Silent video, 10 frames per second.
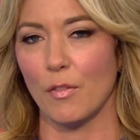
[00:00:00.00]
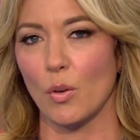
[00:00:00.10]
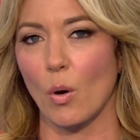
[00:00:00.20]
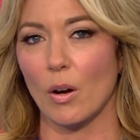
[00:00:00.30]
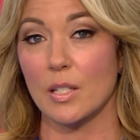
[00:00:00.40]

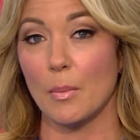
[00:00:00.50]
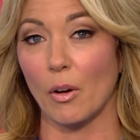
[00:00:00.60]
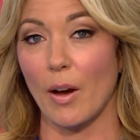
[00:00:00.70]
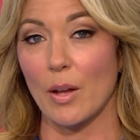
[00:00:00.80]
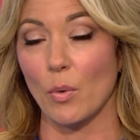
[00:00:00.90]
if you are a
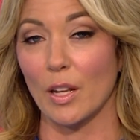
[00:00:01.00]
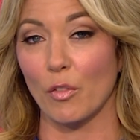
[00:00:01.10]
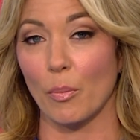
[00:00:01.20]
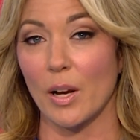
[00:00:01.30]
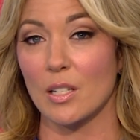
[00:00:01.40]
Democrat
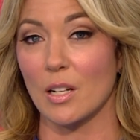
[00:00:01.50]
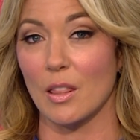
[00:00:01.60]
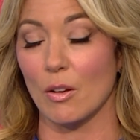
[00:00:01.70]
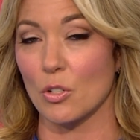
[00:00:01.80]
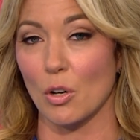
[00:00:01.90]
running for
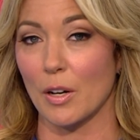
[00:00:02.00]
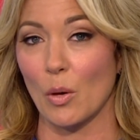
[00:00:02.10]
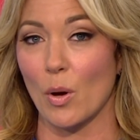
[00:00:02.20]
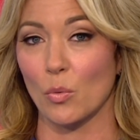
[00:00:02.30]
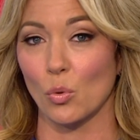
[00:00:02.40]
president, there's
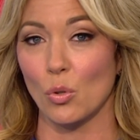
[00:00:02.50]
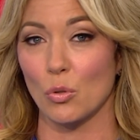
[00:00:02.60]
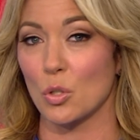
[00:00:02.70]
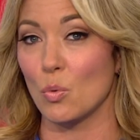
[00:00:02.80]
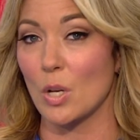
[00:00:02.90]
already one
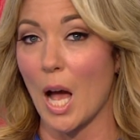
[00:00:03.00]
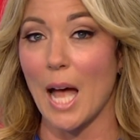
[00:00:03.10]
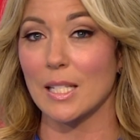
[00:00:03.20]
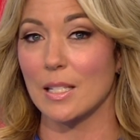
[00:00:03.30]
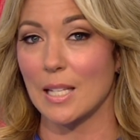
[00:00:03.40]
rule do
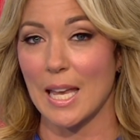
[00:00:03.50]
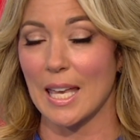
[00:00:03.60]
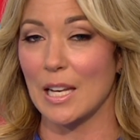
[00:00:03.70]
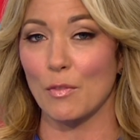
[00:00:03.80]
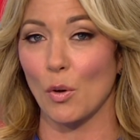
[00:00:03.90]
not
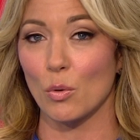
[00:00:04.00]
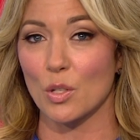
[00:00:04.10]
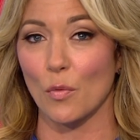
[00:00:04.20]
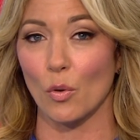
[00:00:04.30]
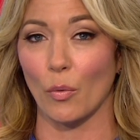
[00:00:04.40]
take any
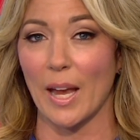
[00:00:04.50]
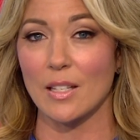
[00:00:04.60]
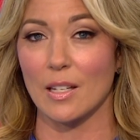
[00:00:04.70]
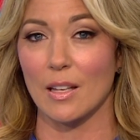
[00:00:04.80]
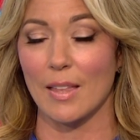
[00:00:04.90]
votes for
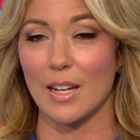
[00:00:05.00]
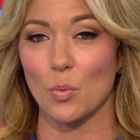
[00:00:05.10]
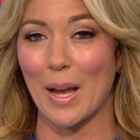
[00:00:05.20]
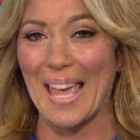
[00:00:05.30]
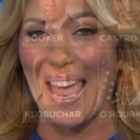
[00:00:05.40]
granted.
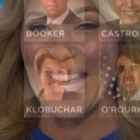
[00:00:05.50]
That is why